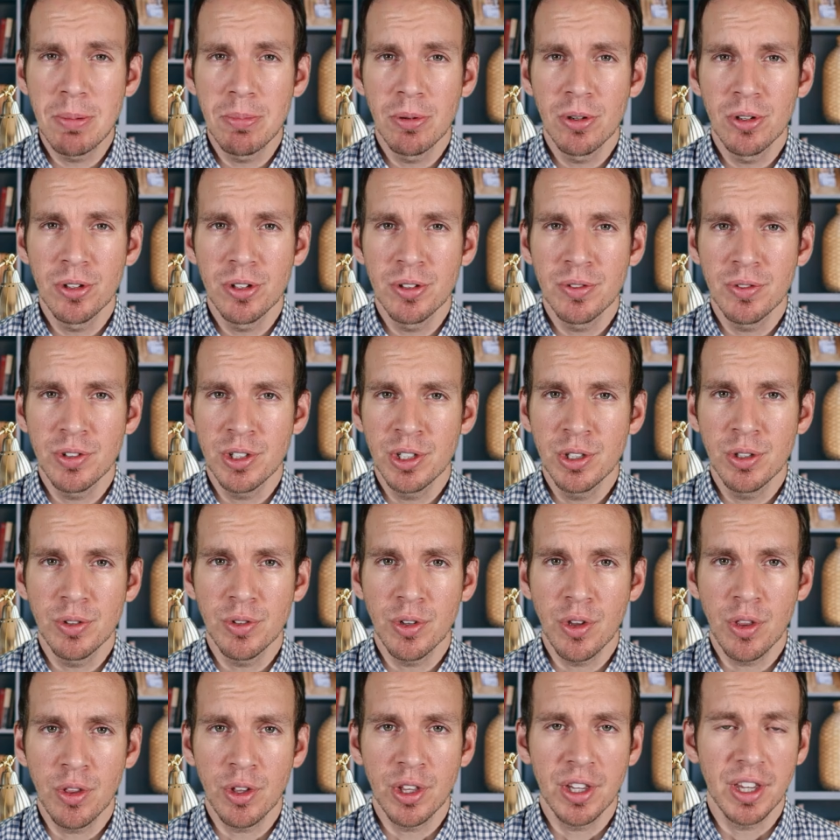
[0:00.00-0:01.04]
people,
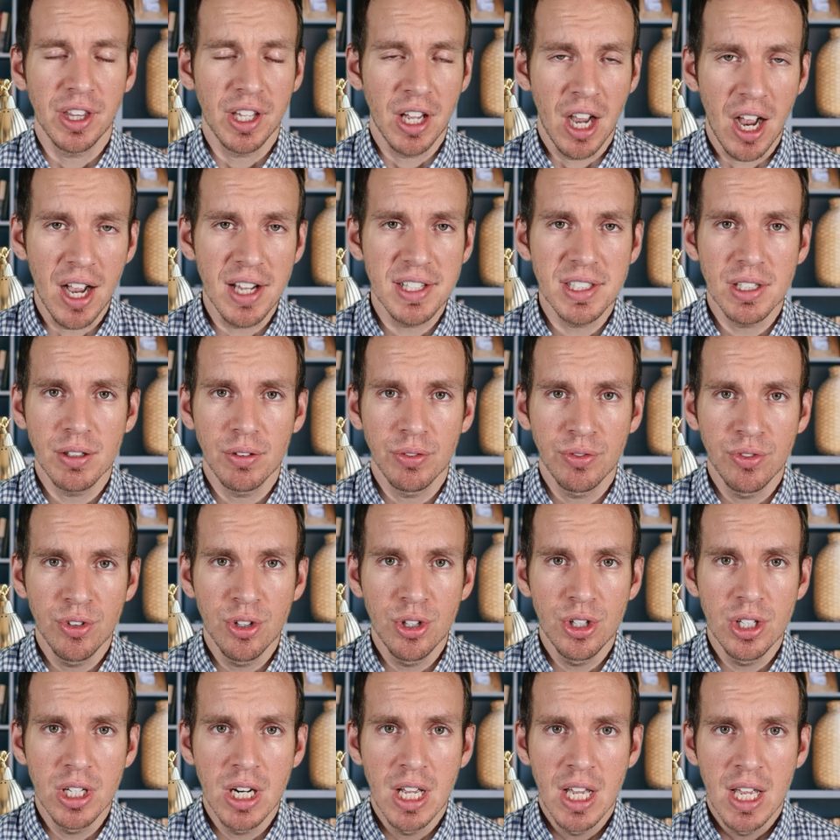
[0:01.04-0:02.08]
the cost of
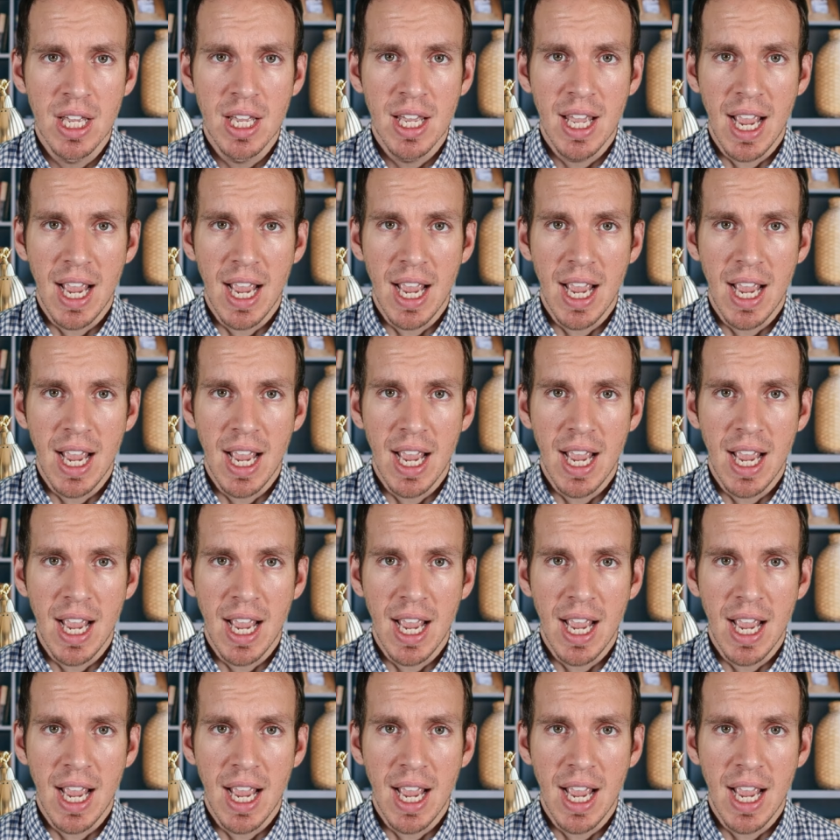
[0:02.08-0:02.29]
food